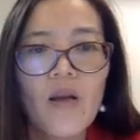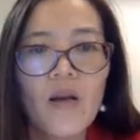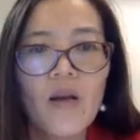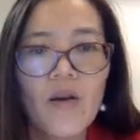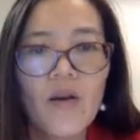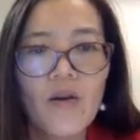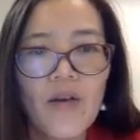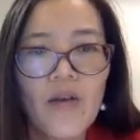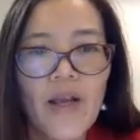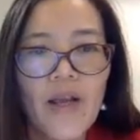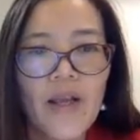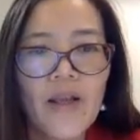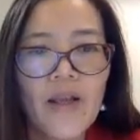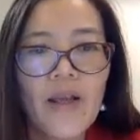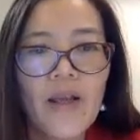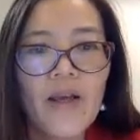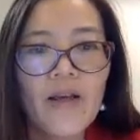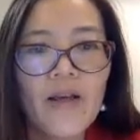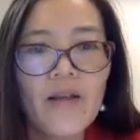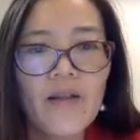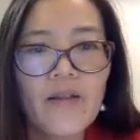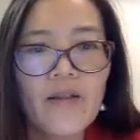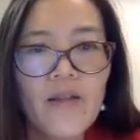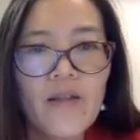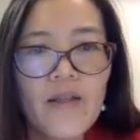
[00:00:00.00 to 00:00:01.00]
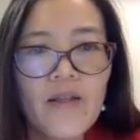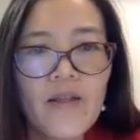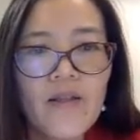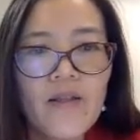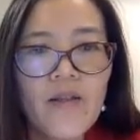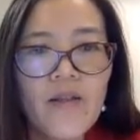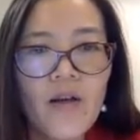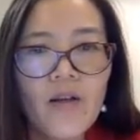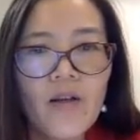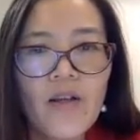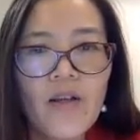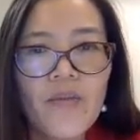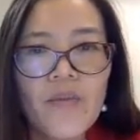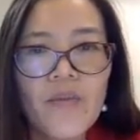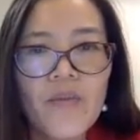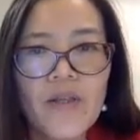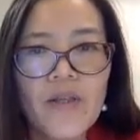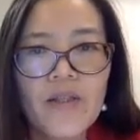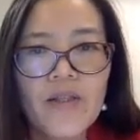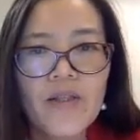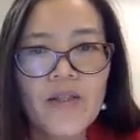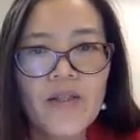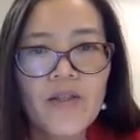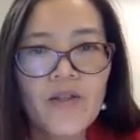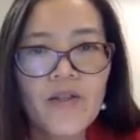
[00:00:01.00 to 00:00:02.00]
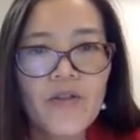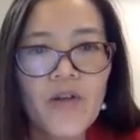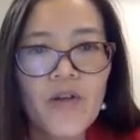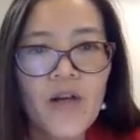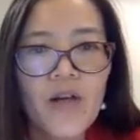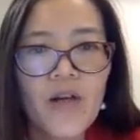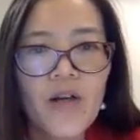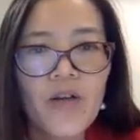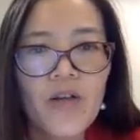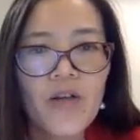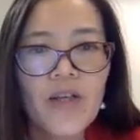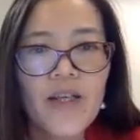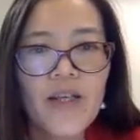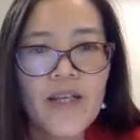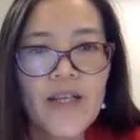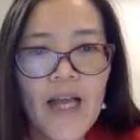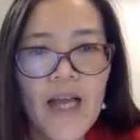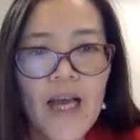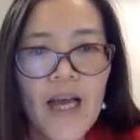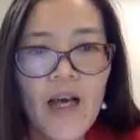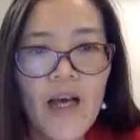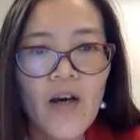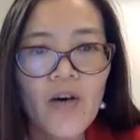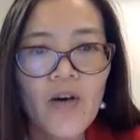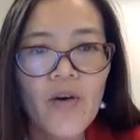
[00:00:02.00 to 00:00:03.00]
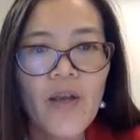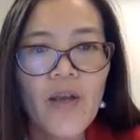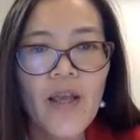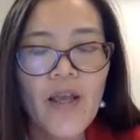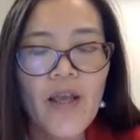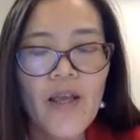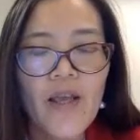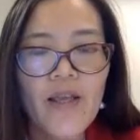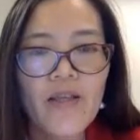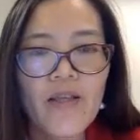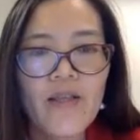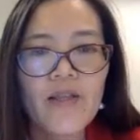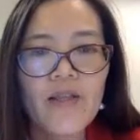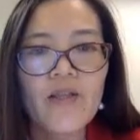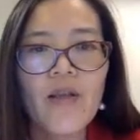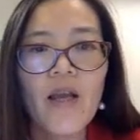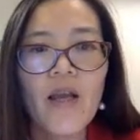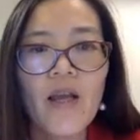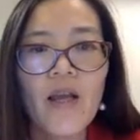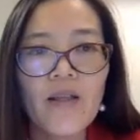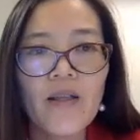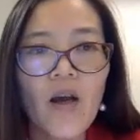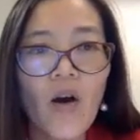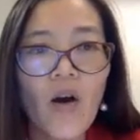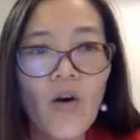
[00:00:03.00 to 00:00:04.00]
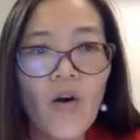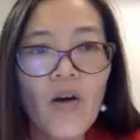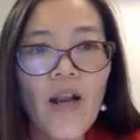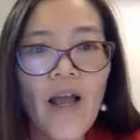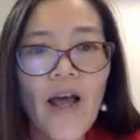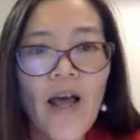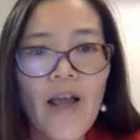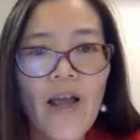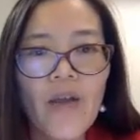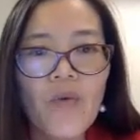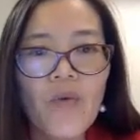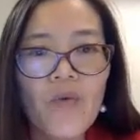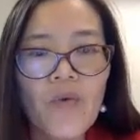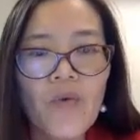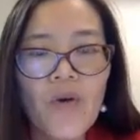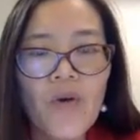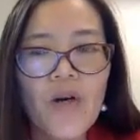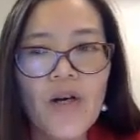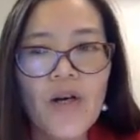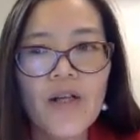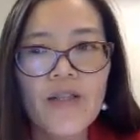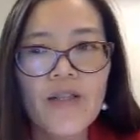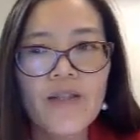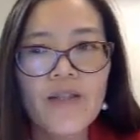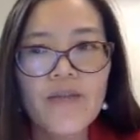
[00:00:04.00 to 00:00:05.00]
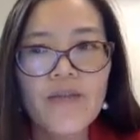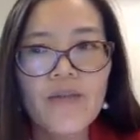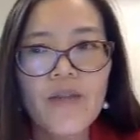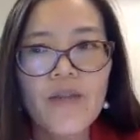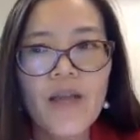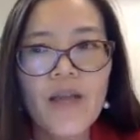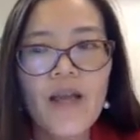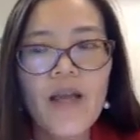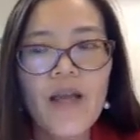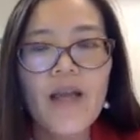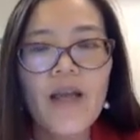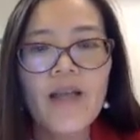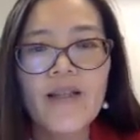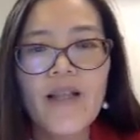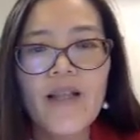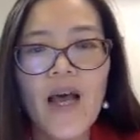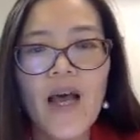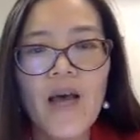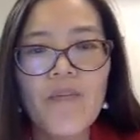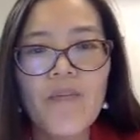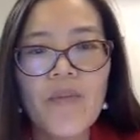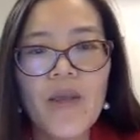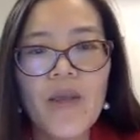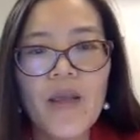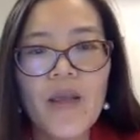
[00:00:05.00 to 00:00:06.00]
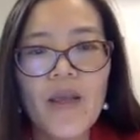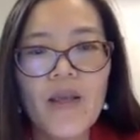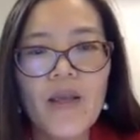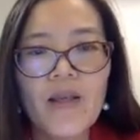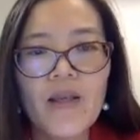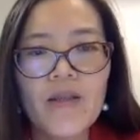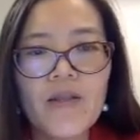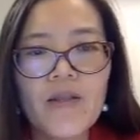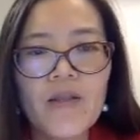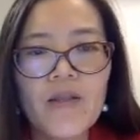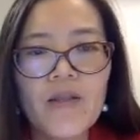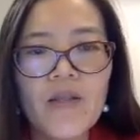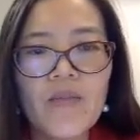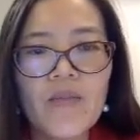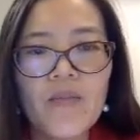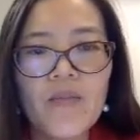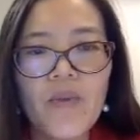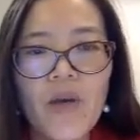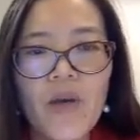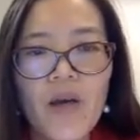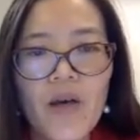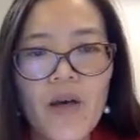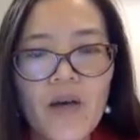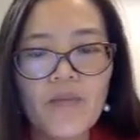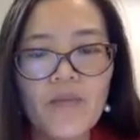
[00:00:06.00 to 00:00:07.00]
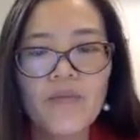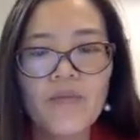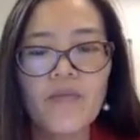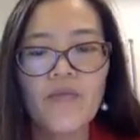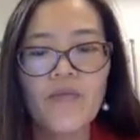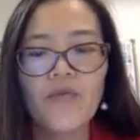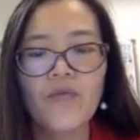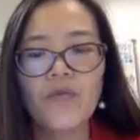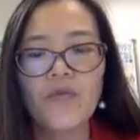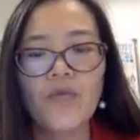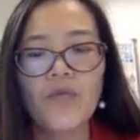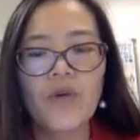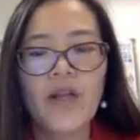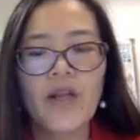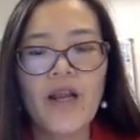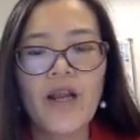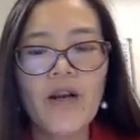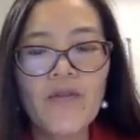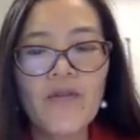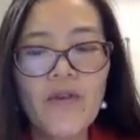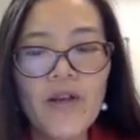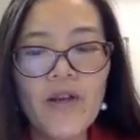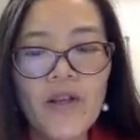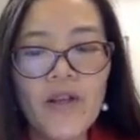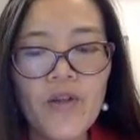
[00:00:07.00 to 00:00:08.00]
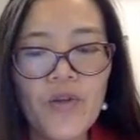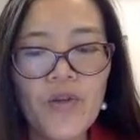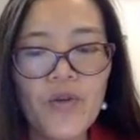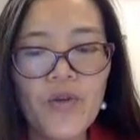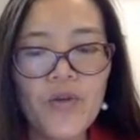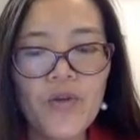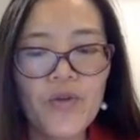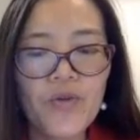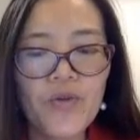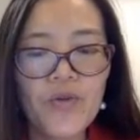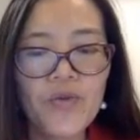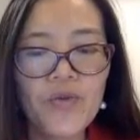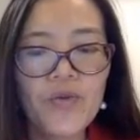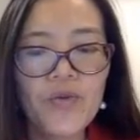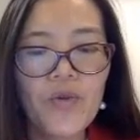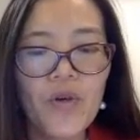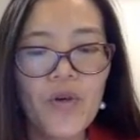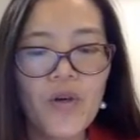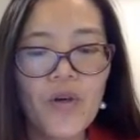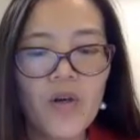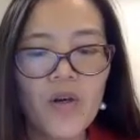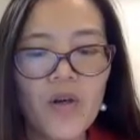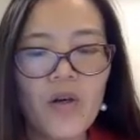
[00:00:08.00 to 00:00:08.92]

Okay, this document you are looking now is an online Word. That means whatever you